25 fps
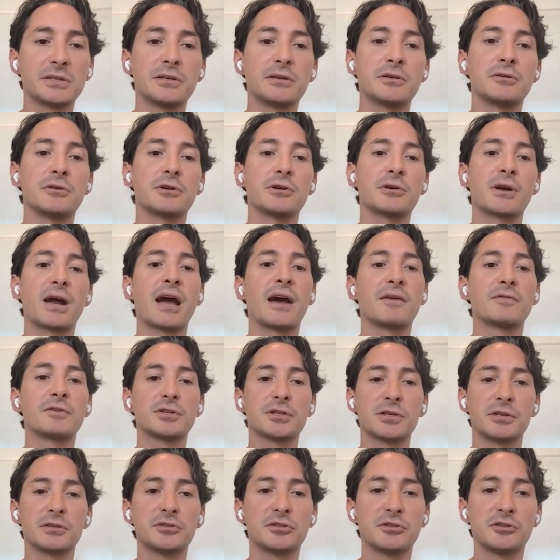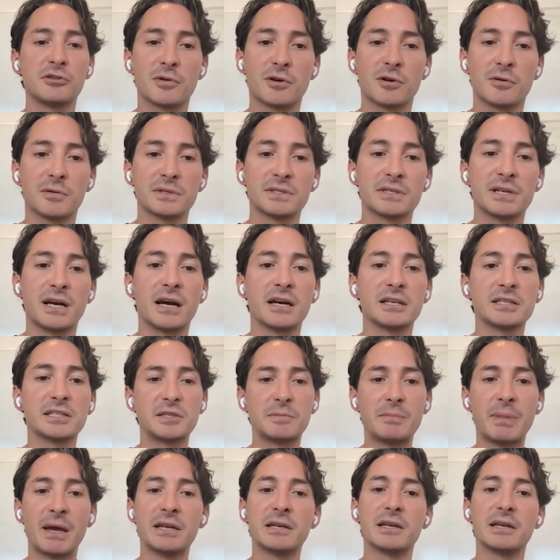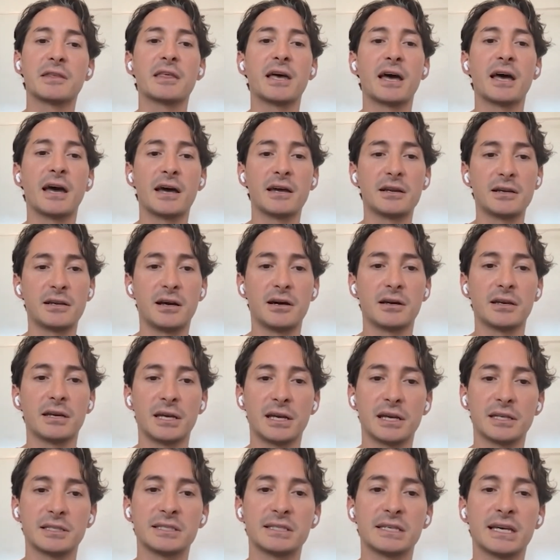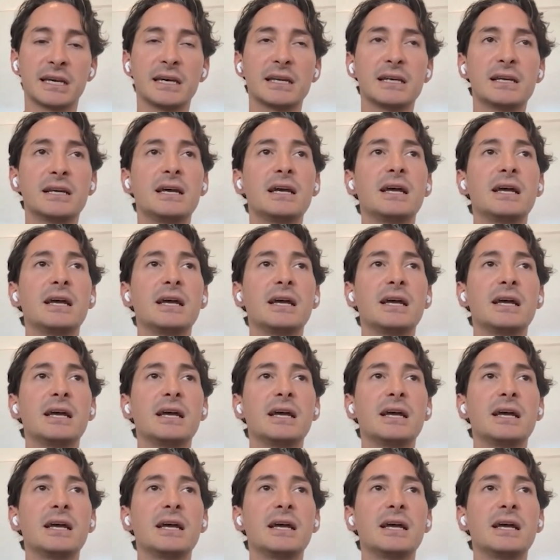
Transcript: Your average consumer was not spending that on a headset.